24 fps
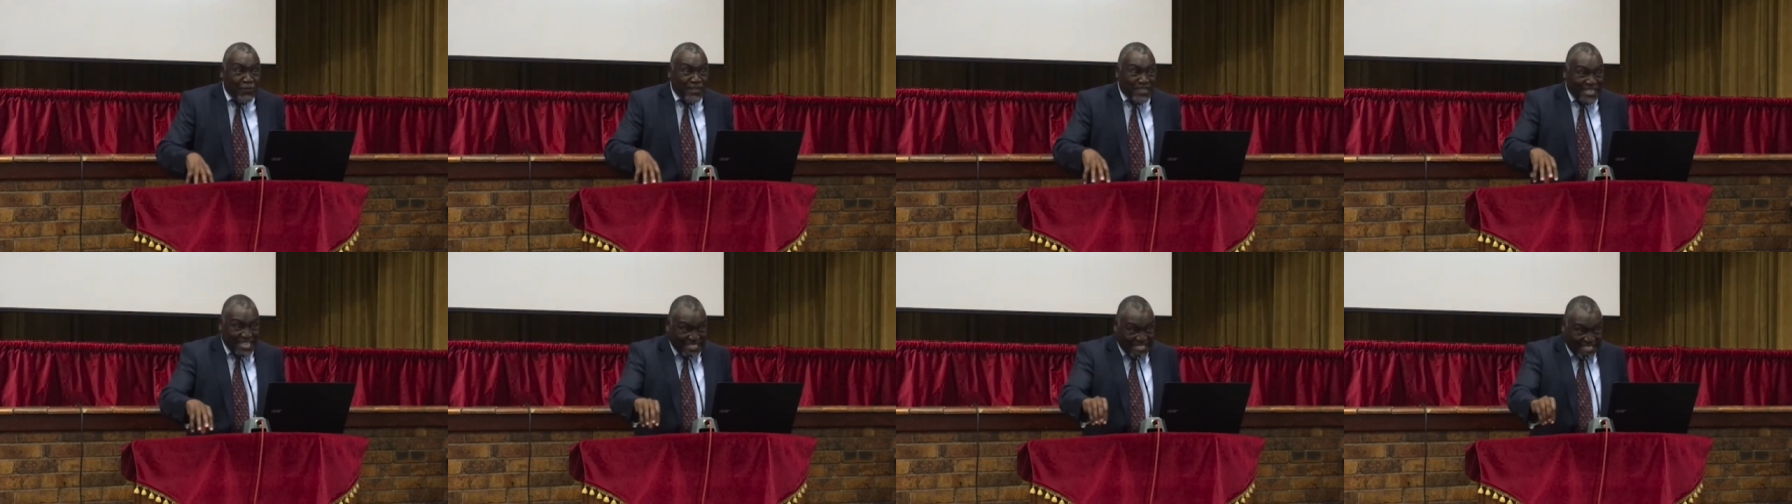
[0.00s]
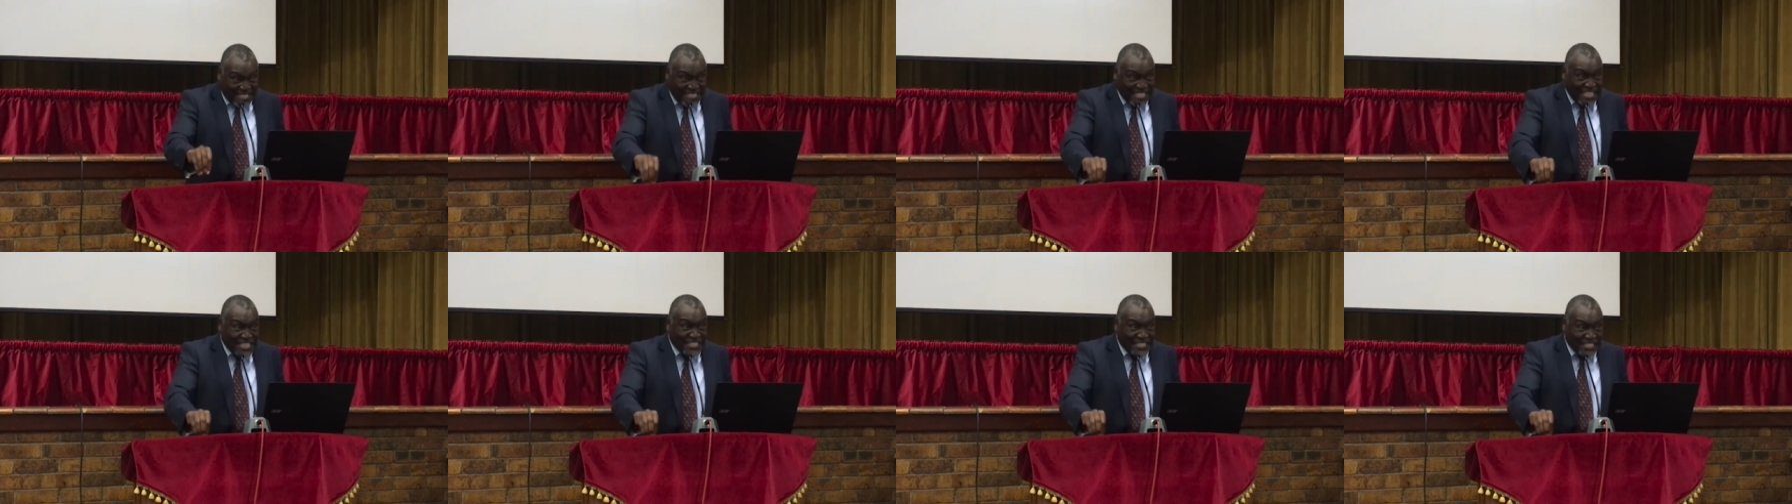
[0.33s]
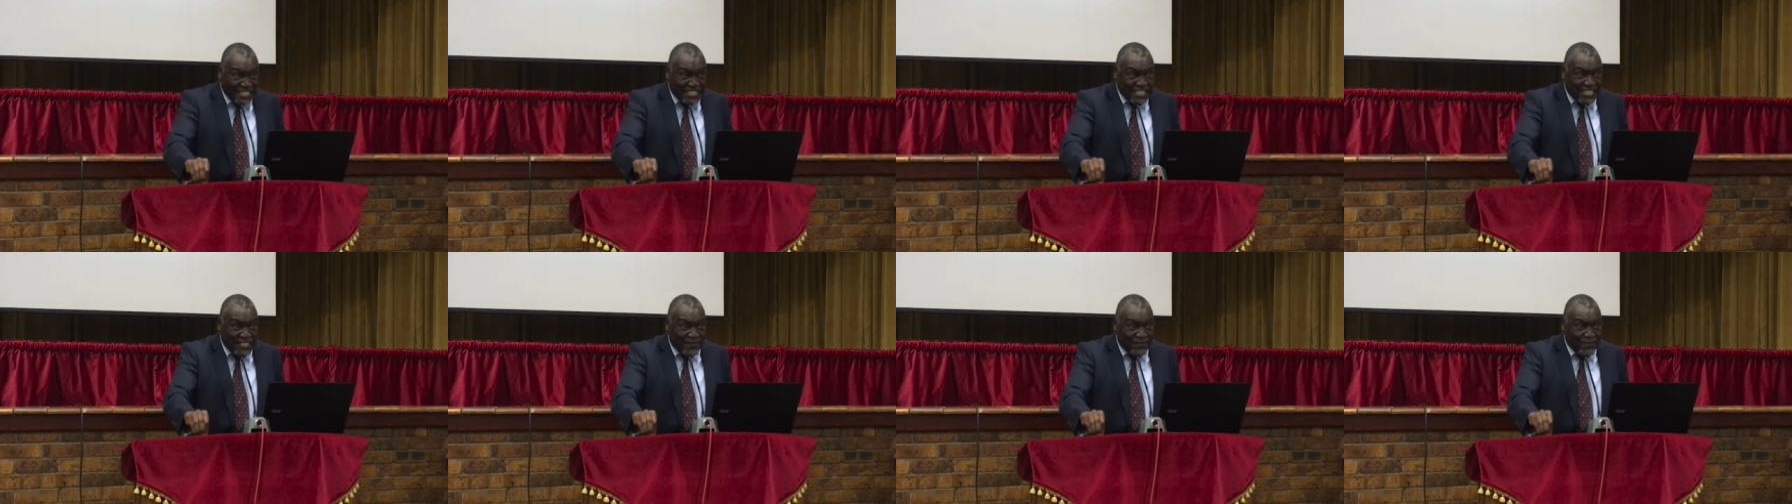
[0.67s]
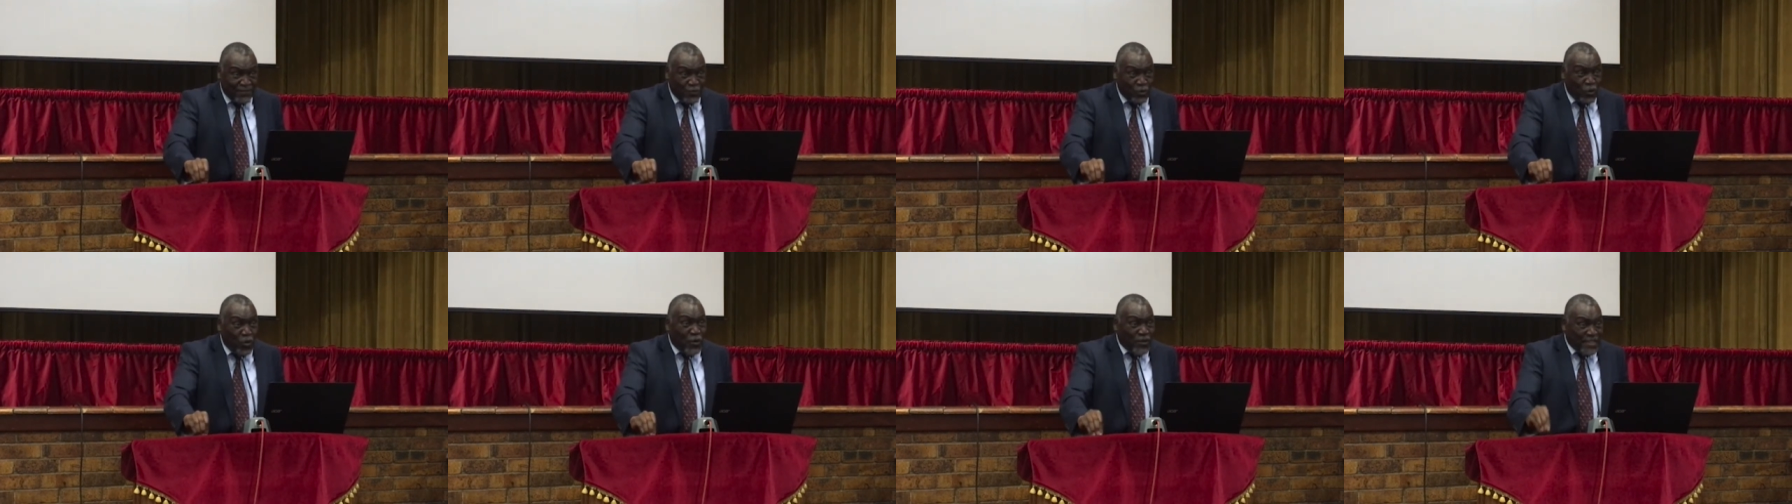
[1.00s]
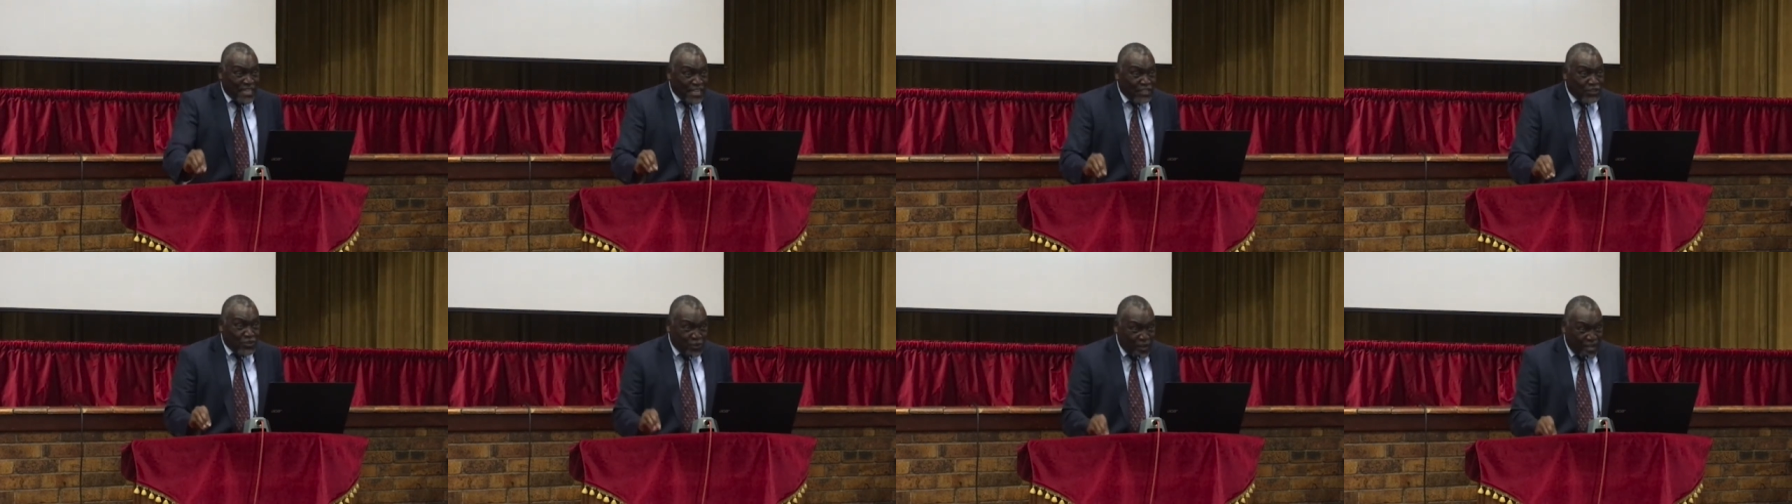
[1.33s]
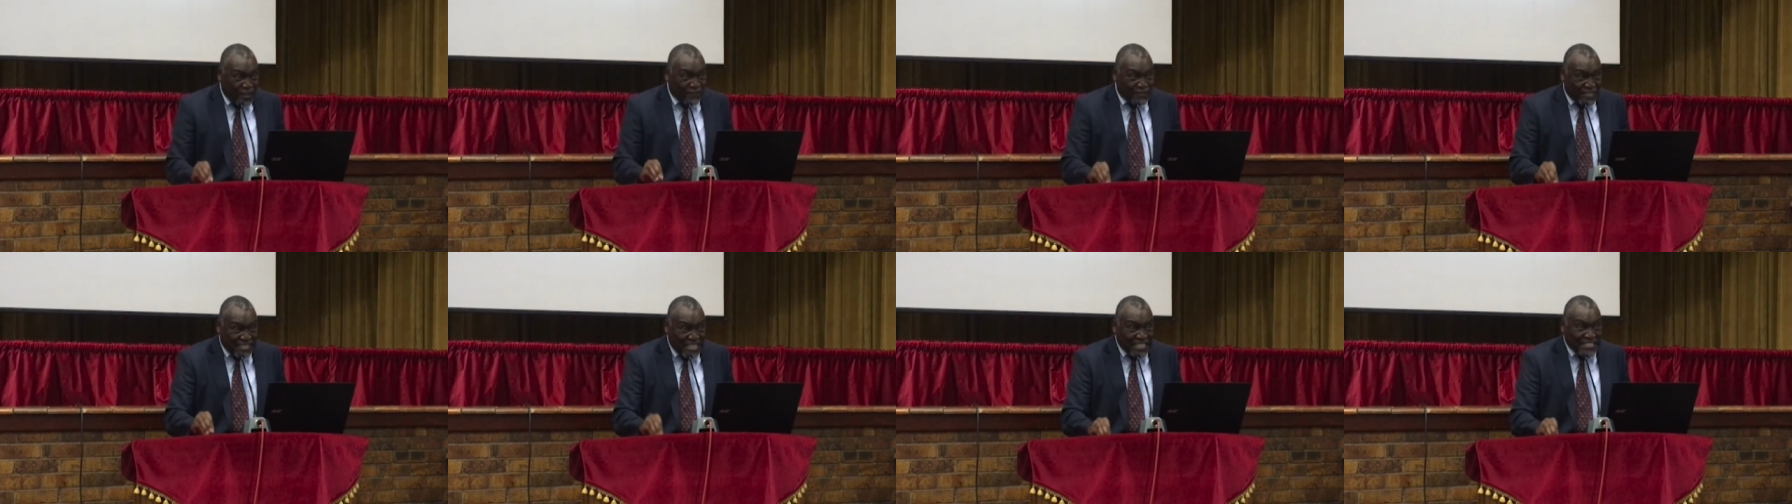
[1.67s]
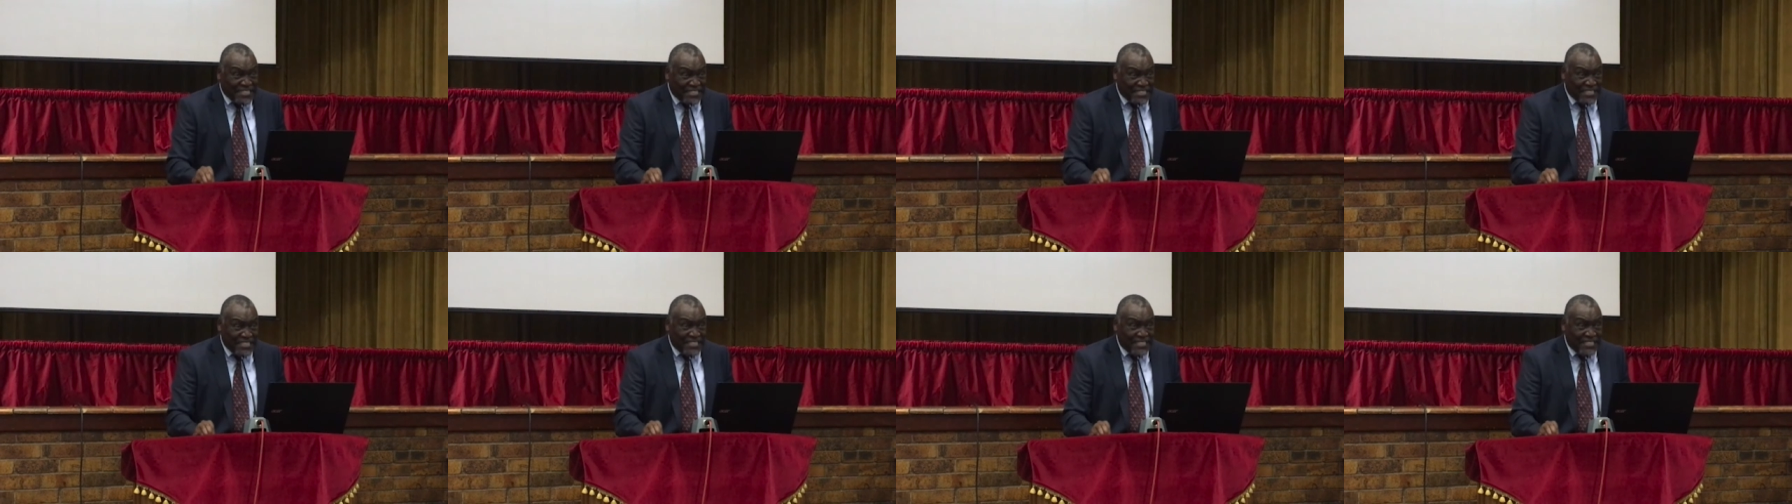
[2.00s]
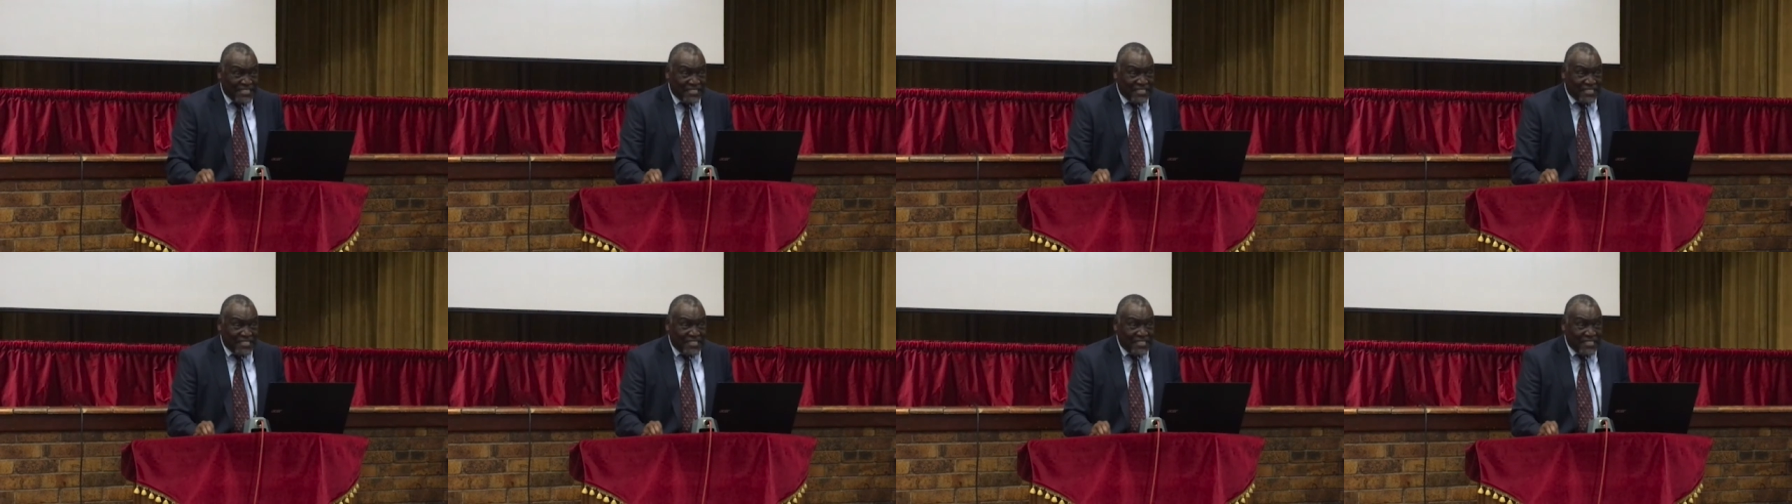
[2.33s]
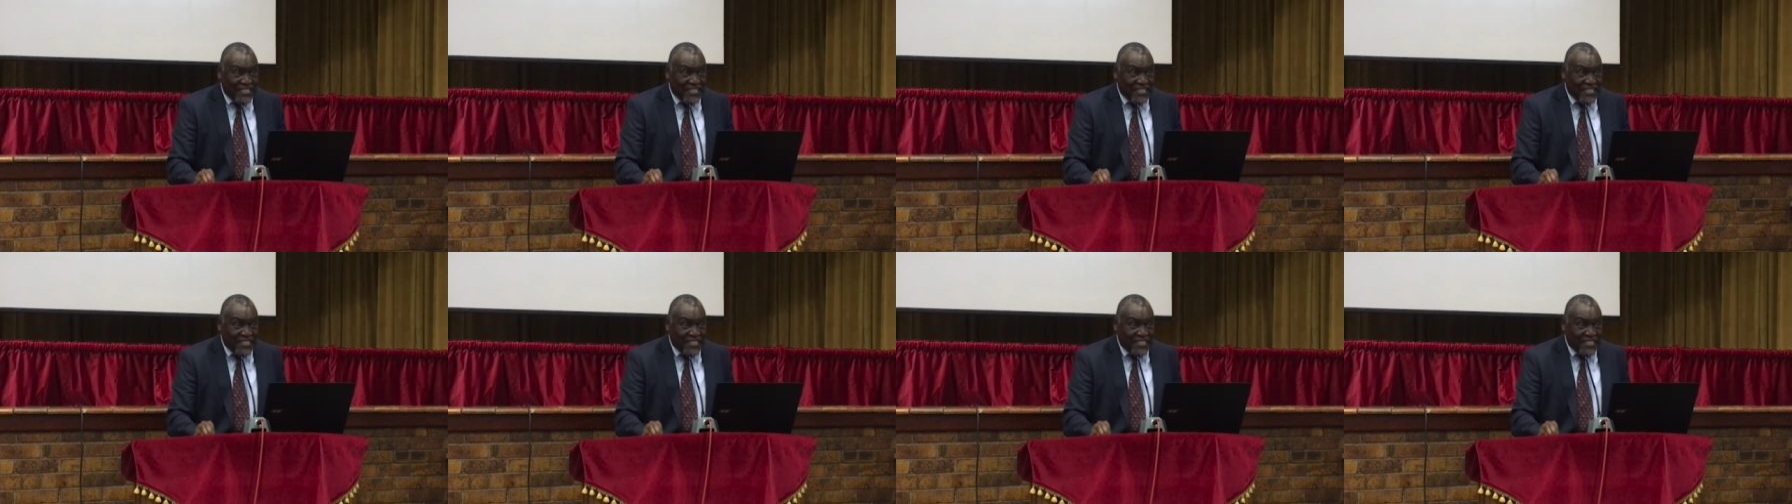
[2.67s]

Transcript: with has sinned or that you have sinned